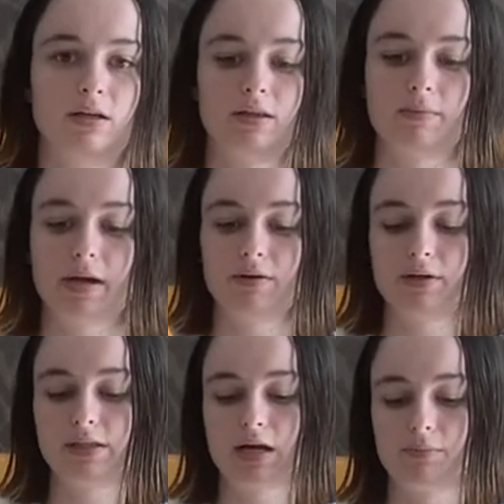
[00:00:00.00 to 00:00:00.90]
The main
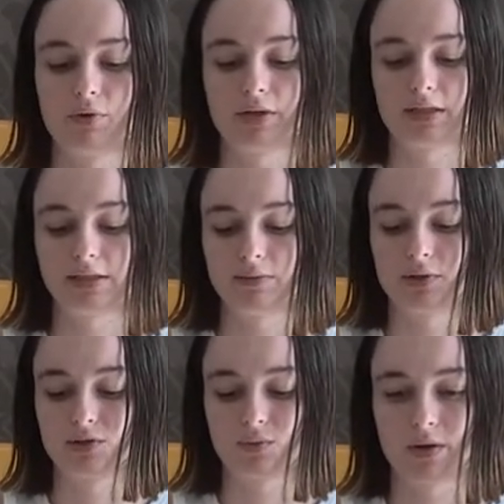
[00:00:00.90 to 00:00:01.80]
reason I bought this is
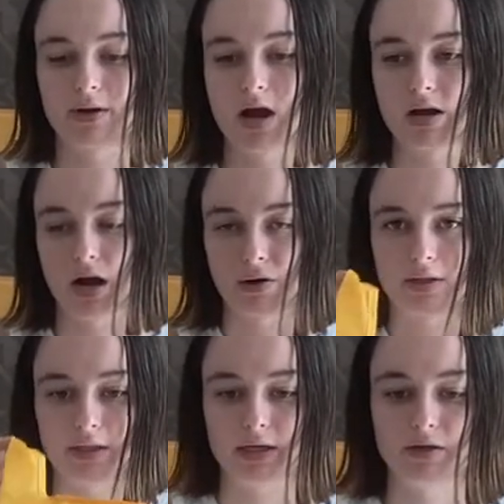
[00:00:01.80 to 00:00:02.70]
because where we are
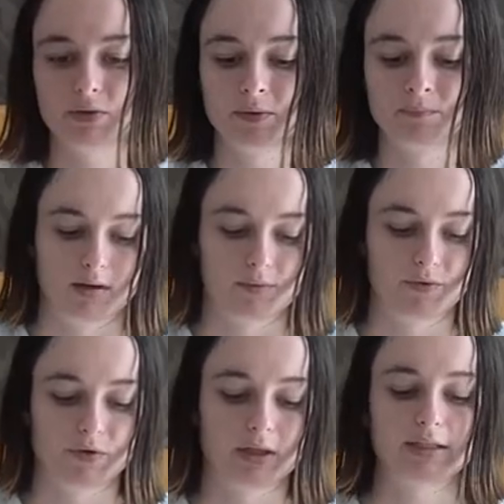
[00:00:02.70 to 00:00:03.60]
currently, we've
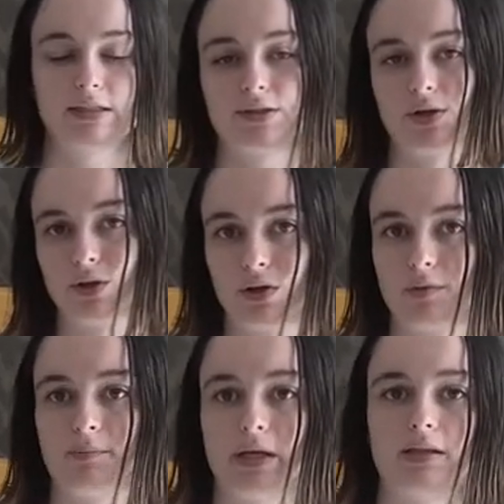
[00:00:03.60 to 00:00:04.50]
realized there's not a lot
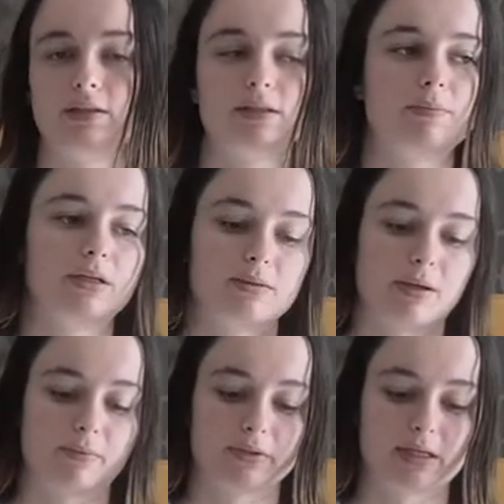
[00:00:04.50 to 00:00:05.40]
of bins because
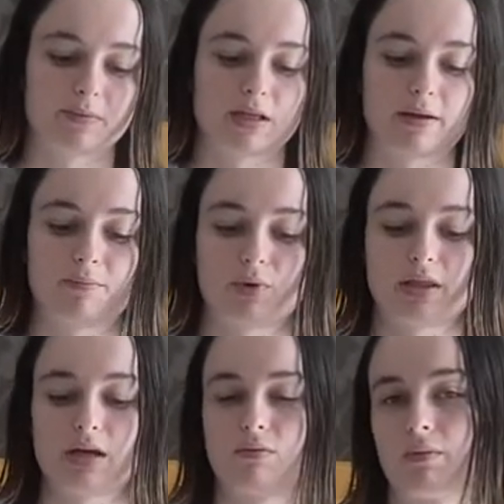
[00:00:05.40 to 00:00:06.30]
people seem to like bring
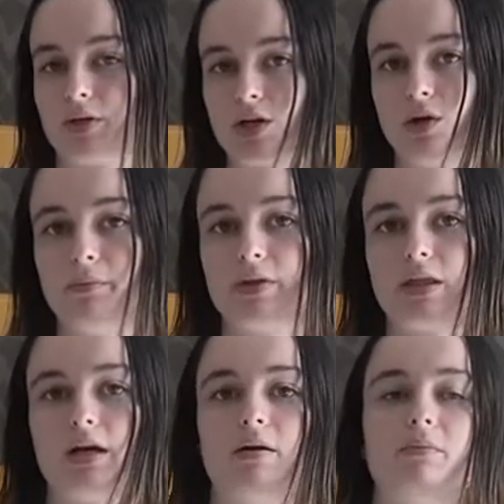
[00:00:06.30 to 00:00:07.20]
their rubbish home with
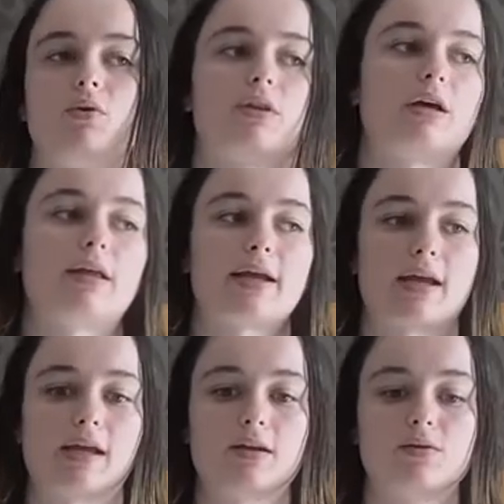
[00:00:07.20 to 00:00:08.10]
them, or they'll like
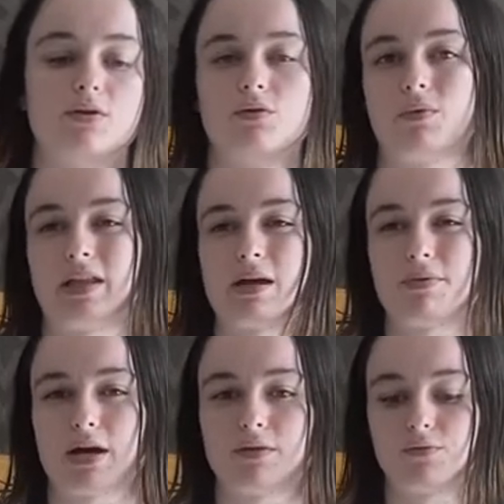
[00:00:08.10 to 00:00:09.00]
eat where they
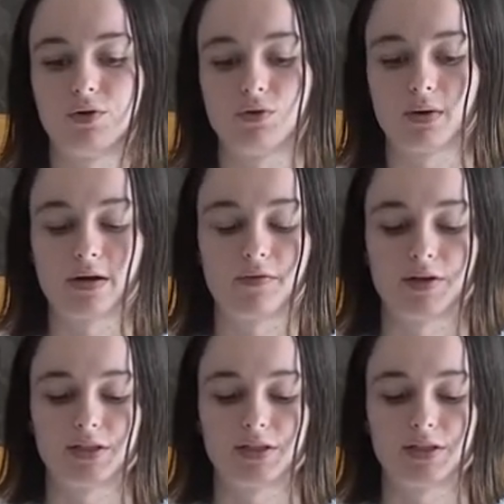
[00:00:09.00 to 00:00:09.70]
buy the food or whatever.